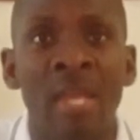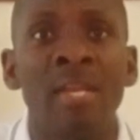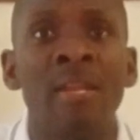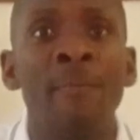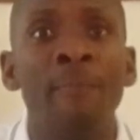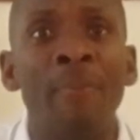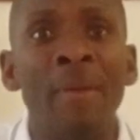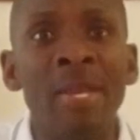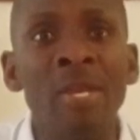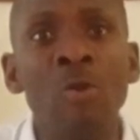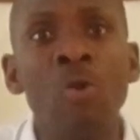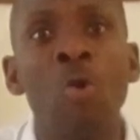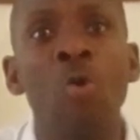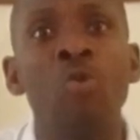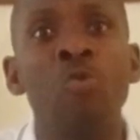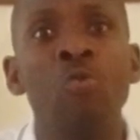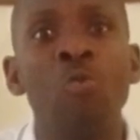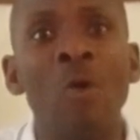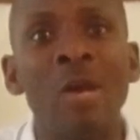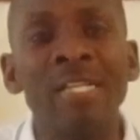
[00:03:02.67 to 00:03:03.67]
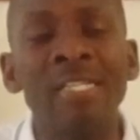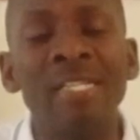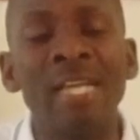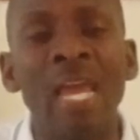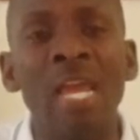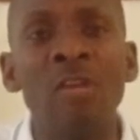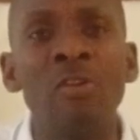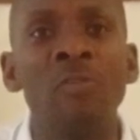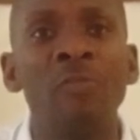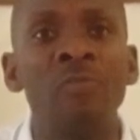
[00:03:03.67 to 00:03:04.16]
Depending on what
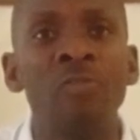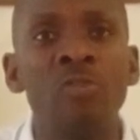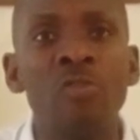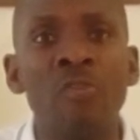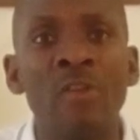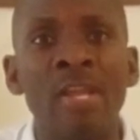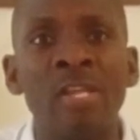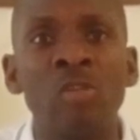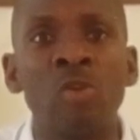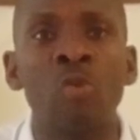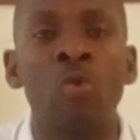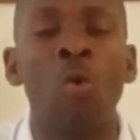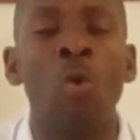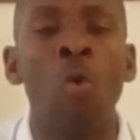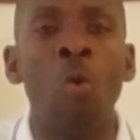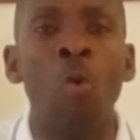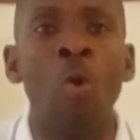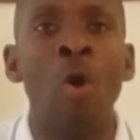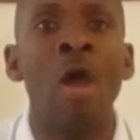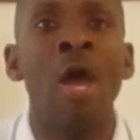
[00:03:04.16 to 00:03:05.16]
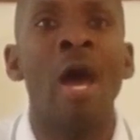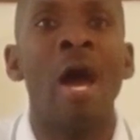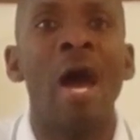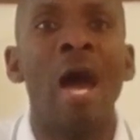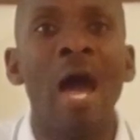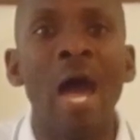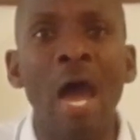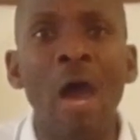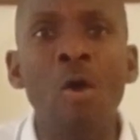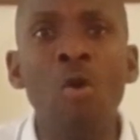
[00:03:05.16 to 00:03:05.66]
kind of duration or
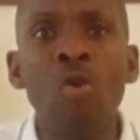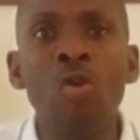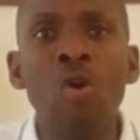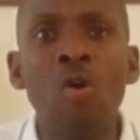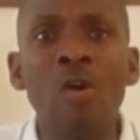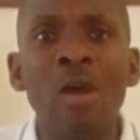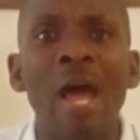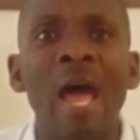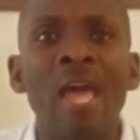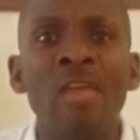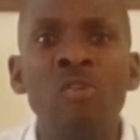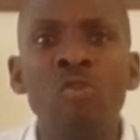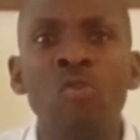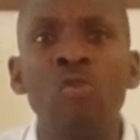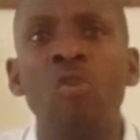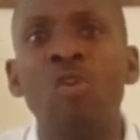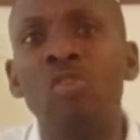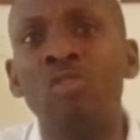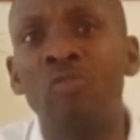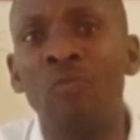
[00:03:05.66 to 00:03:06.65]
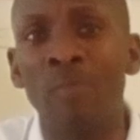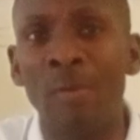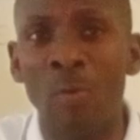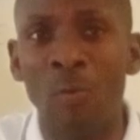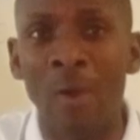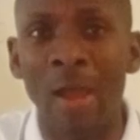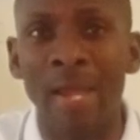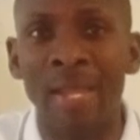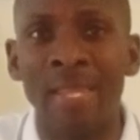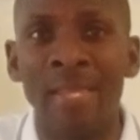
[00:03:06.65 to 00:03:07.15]
how long are you going to be
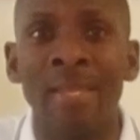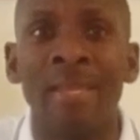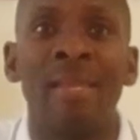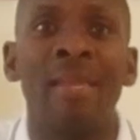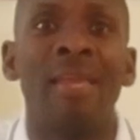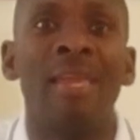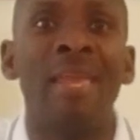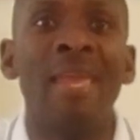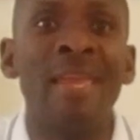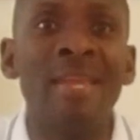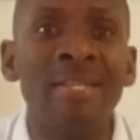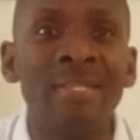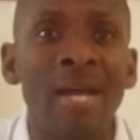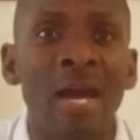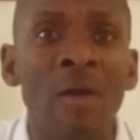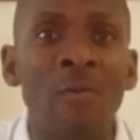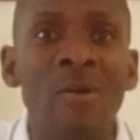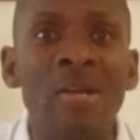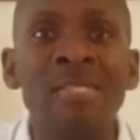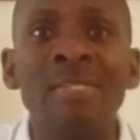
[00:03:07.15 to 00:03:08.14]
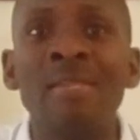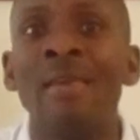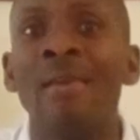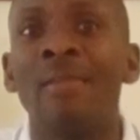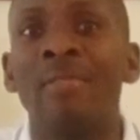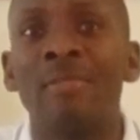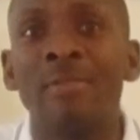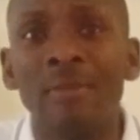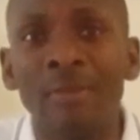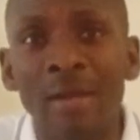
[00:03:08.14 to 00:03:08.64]
working, 8 hours,
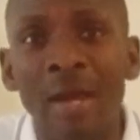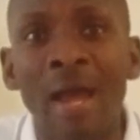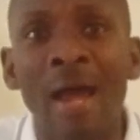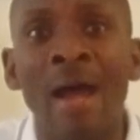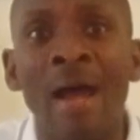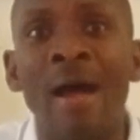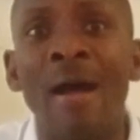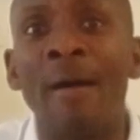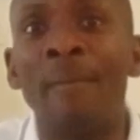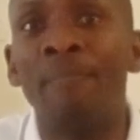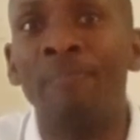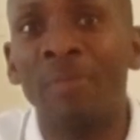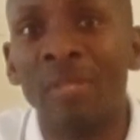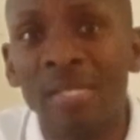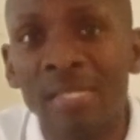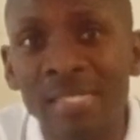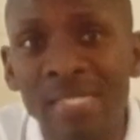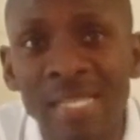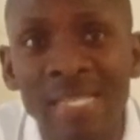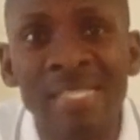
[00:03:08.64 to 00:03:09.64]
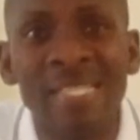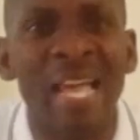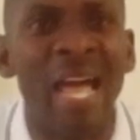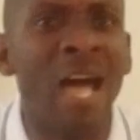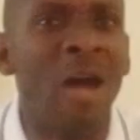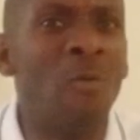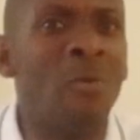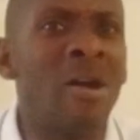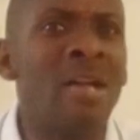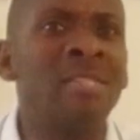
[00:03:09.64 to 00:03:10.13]
6
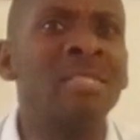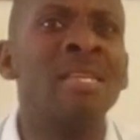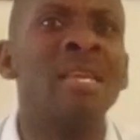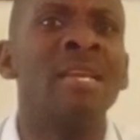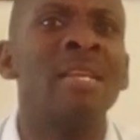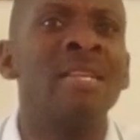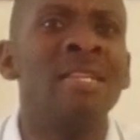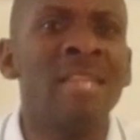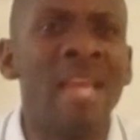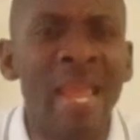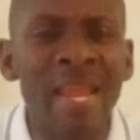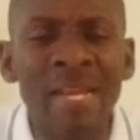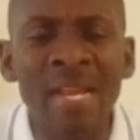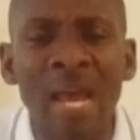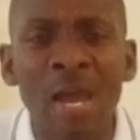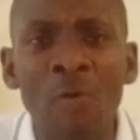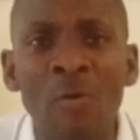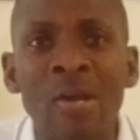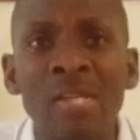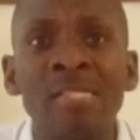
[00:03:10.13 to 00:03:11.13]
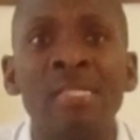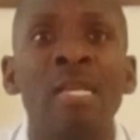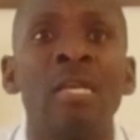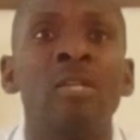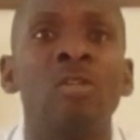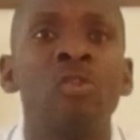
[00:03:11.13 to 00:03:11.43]
hours, 9 hours,